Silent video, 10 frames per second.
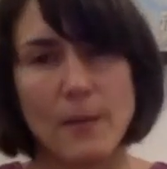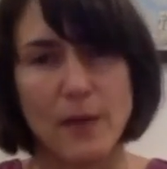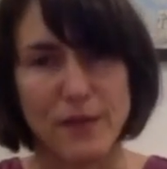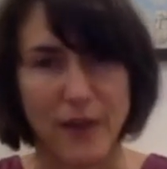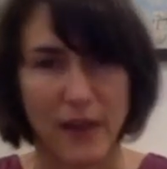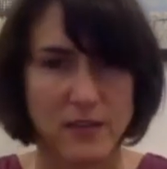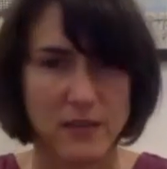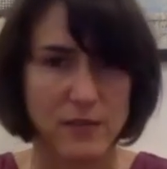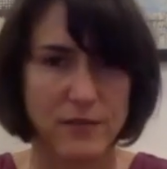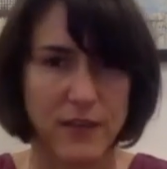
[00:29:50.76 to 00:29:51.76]

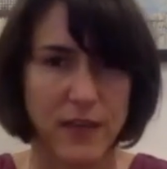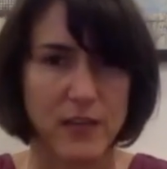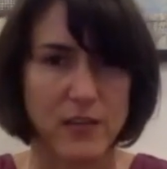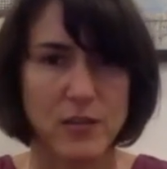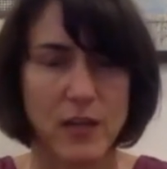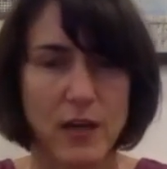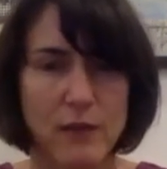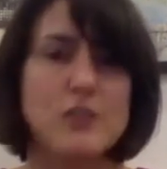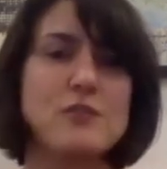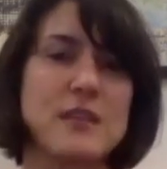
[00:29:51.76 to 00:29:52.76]
effective at
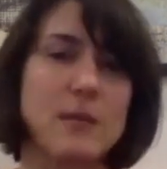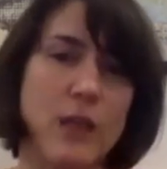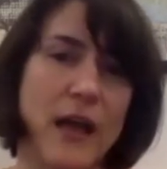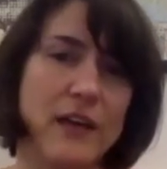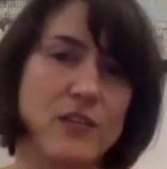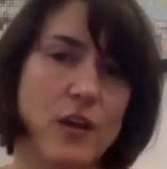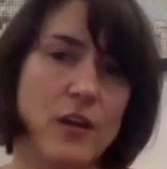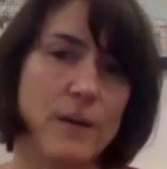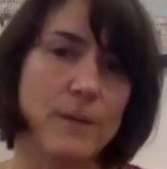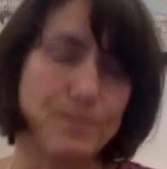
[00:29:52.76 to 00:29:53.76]
reducing plaque and
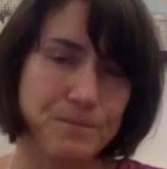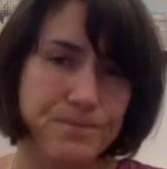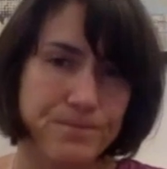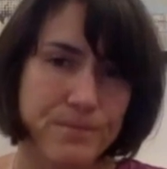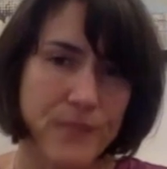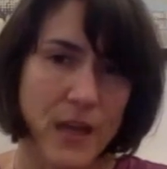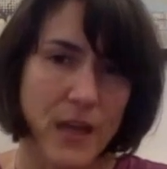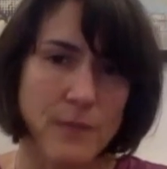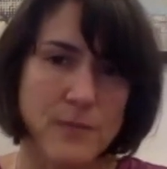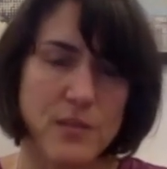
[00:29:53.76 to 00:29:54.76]
tartar.
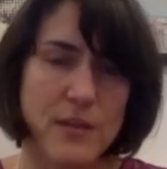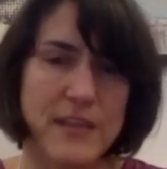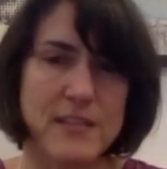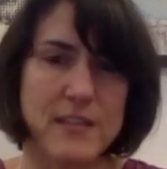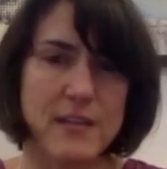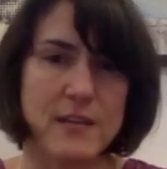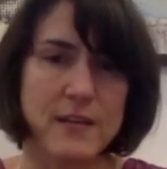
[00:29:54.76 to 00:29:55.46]
So that's a